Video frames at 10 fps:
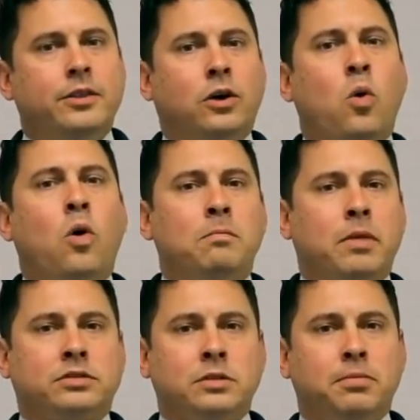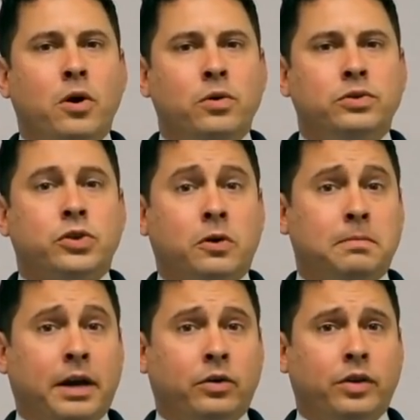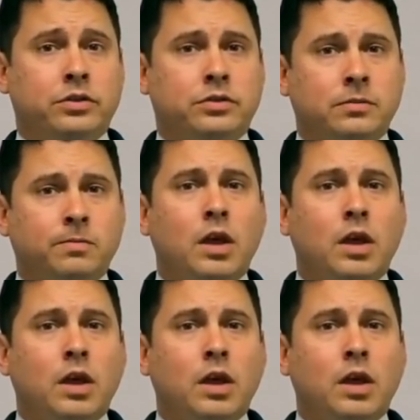the court must impose certain penalties.